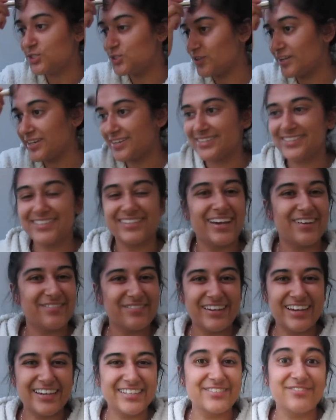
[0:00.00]
drinks and
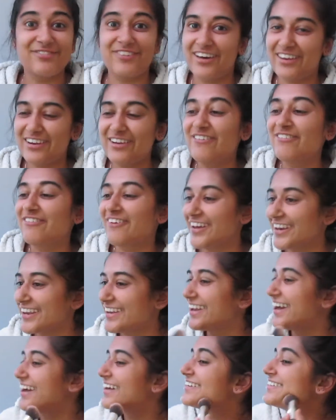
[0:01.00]
have a nice fun
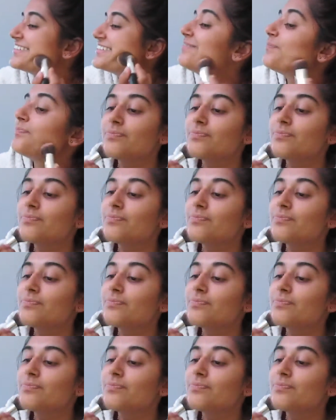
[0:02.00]
Friday night.